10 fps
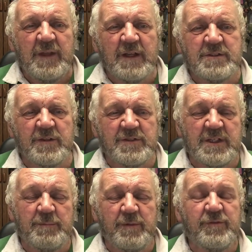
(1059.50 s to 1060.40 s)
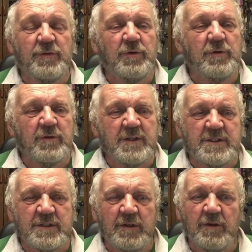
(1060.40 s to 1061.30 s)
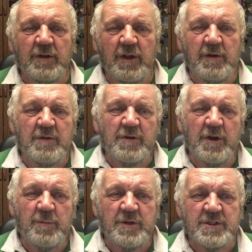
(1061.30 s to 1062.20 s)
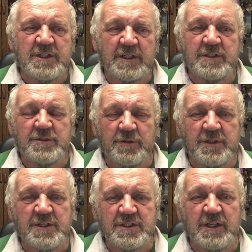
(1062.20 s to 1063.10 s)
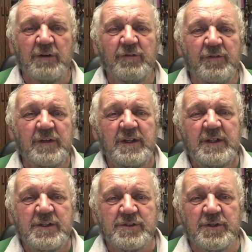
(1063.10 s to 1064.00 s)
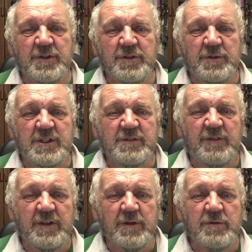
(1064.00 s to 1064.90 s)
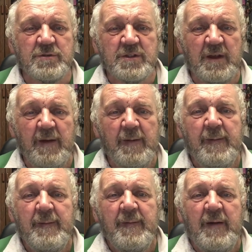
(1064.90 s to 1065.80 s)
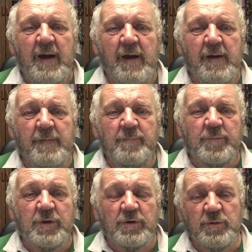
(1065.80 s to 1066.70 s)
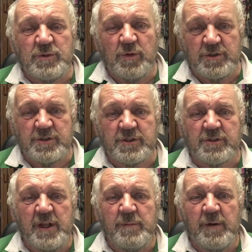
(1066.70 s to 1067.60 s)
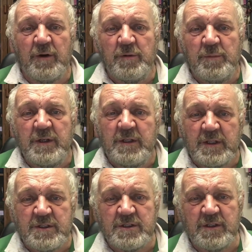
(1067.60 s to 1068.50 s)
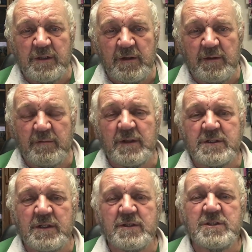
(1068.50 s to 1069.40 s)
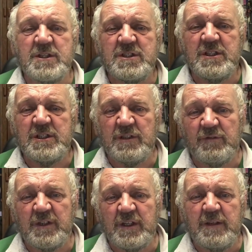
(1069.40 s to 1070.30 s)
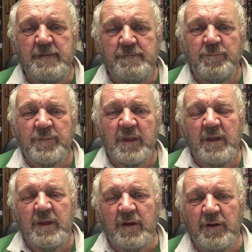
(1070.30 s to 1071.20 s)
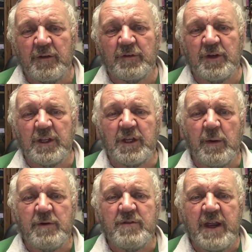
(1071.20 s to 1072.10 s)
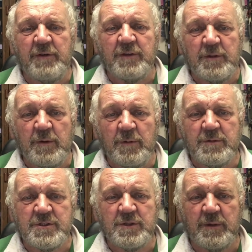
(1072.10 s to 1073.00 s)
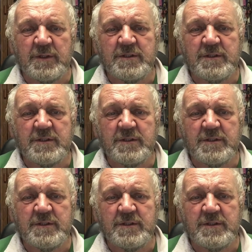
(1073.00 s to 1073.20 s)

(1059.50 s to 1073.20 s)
as I've said before, it's a long lonely road when you're sat here talking to yourself trying to do these videos. You can always watch the screen behind me. That's our CCTV, and I've got it going round at the moment, so